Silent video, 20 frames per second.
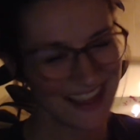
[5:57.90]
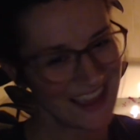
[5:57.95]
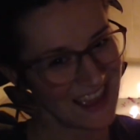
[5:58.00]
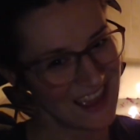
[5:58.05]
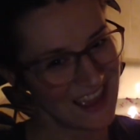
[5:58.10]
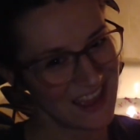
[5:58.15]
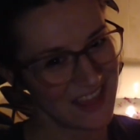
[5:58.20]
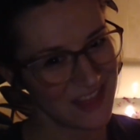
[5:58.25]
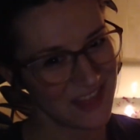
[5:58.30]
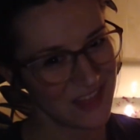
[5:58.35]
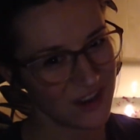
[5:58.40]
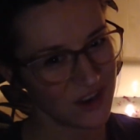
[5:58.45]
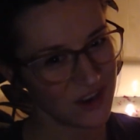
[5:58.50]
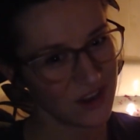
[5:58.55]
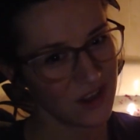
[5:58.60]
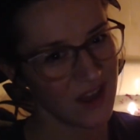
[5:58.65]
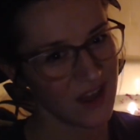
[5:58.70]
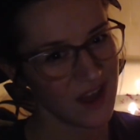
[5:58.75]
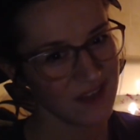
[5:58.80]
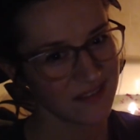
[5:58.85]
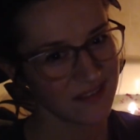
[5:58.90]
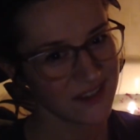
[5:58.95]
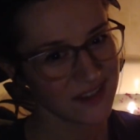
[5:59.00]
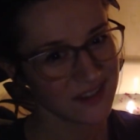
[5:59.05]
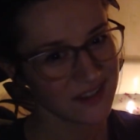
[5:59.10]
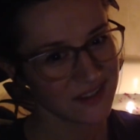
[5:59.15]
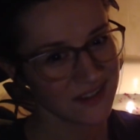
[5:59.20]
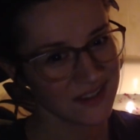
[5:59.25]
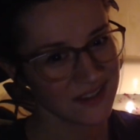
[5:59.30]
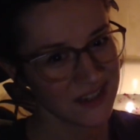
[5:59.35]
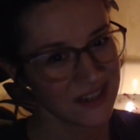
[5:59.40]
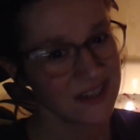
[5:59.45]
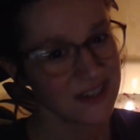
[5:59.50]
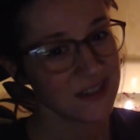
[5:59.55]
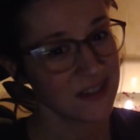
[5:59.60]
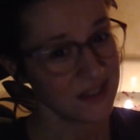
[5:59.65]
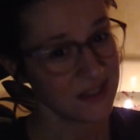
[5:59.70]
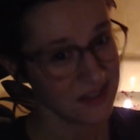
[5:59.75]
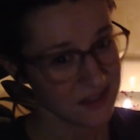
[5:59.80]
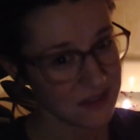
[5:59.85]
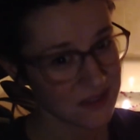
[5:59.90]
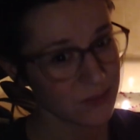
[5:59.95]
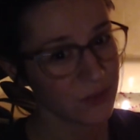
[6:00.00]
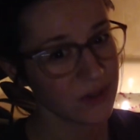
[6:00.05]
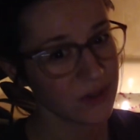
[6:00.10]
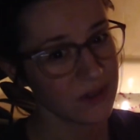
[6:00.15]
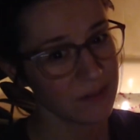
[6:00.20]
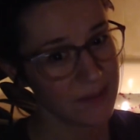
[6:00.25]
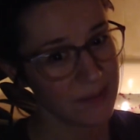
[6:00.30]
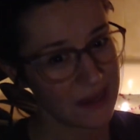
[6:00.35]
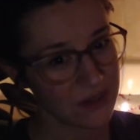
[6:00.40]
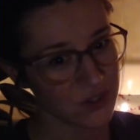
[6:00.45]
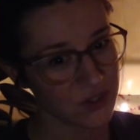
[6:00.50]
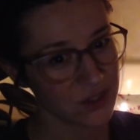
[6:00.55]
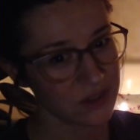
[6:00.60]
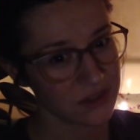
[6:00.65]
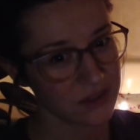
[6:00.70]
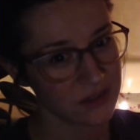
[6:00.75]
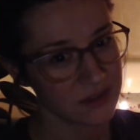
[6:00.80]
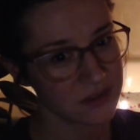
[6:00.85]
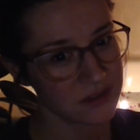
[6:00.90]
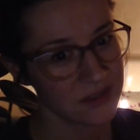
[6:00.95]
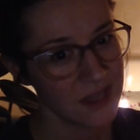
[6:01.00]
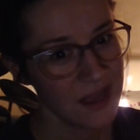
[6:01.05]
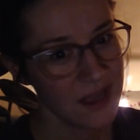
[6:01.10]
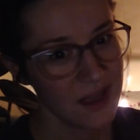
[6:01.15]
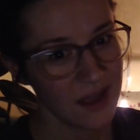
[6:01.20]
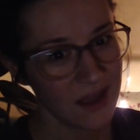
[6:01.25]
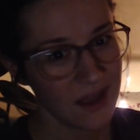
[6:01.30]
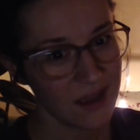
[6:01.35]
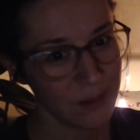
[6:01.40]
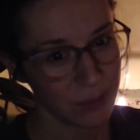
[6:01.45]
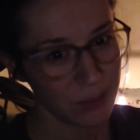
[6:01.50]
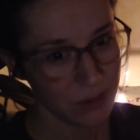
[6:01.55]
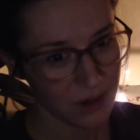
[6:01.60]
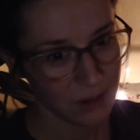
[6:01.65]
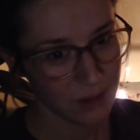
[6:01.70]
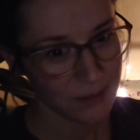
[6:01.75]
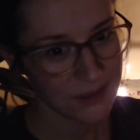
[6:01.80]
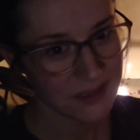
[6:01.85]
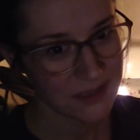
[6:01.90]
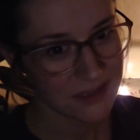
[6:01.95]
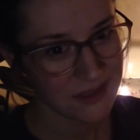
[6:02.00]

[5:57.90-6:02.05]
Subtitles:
And there you have it. It's pretty magical. I promise